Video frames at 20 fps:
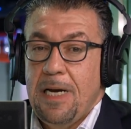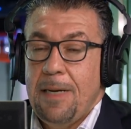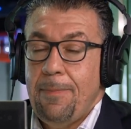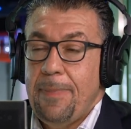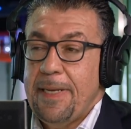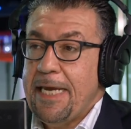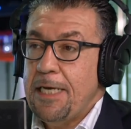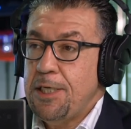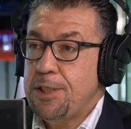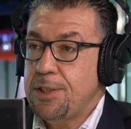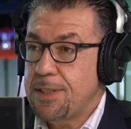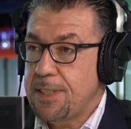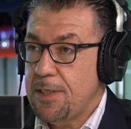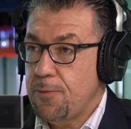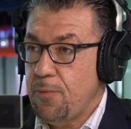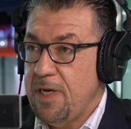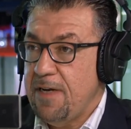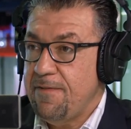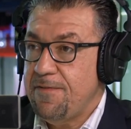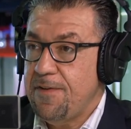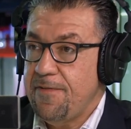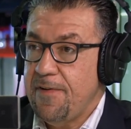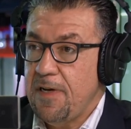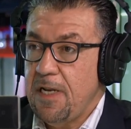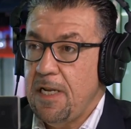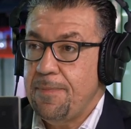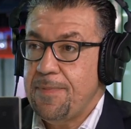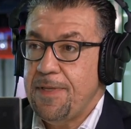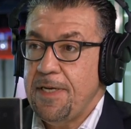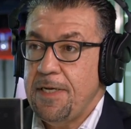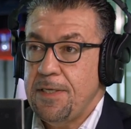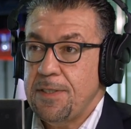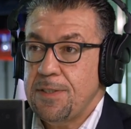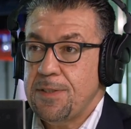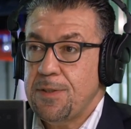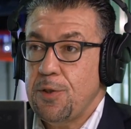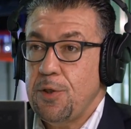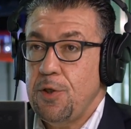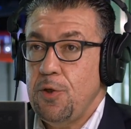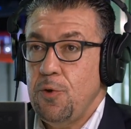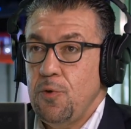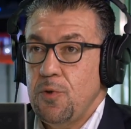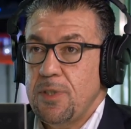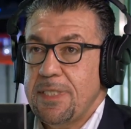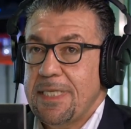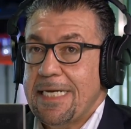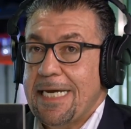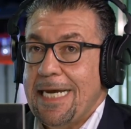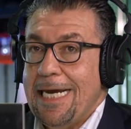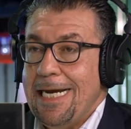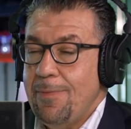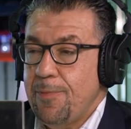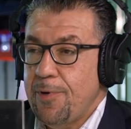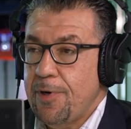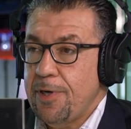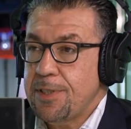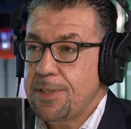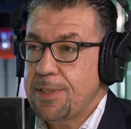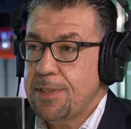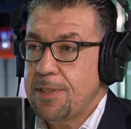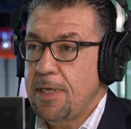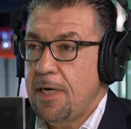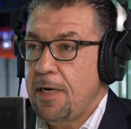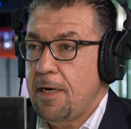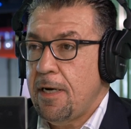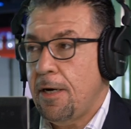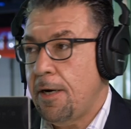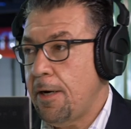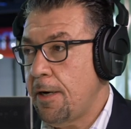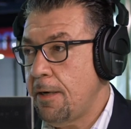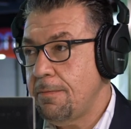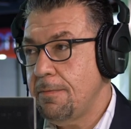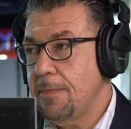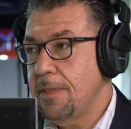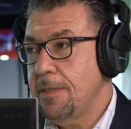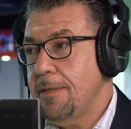applications that we have developed is to use the cameras that are